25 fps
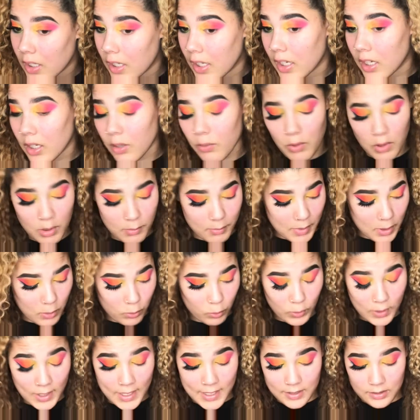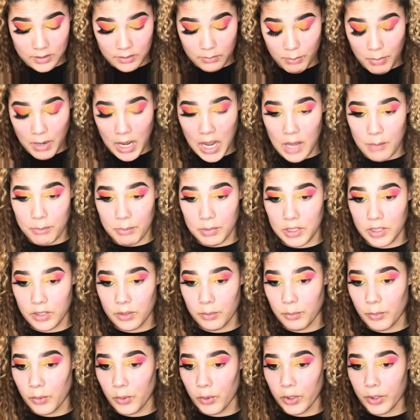And I want my red to pop a little
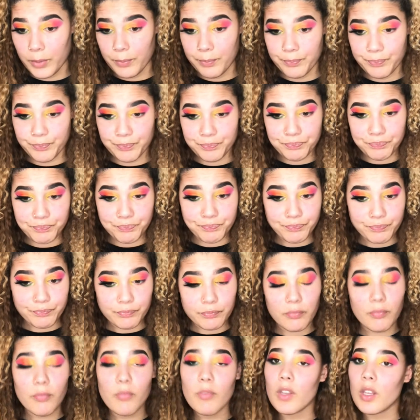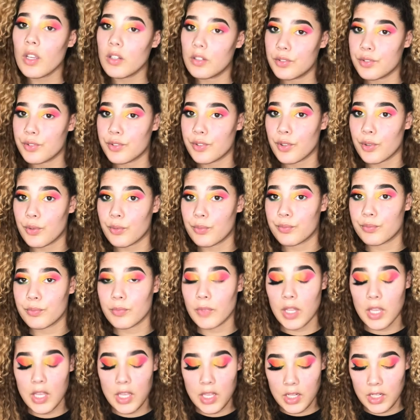more, so
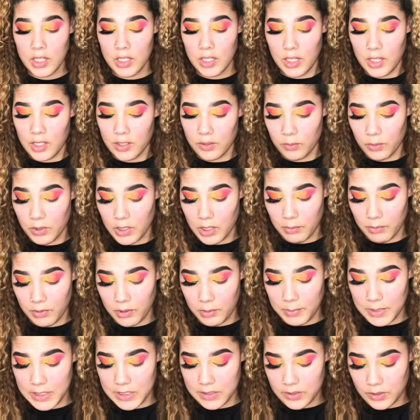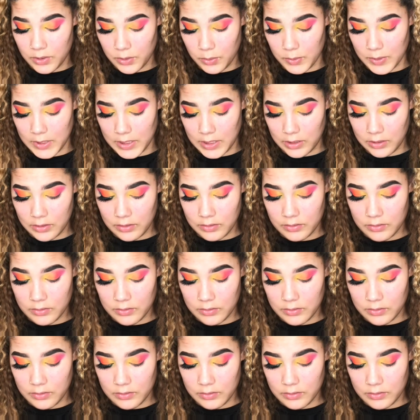that's what I'm going to be doing.